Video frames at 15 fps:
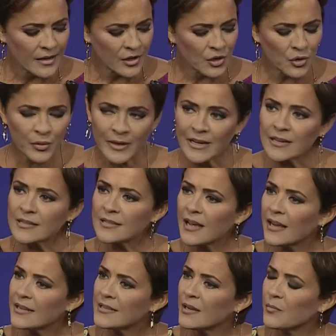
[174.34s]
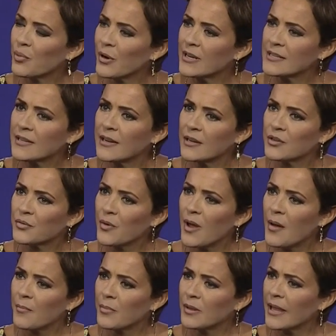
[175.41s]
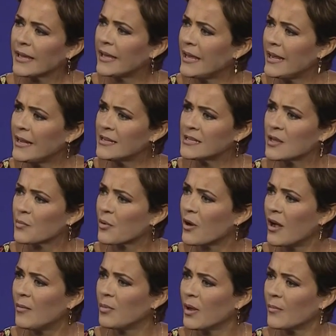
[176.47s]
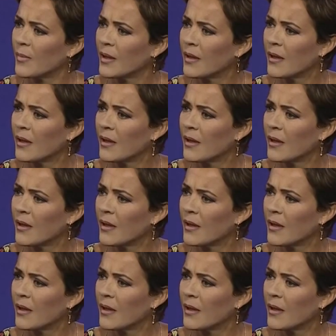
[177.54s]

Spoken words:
criticizing President Trump, like he's the problem.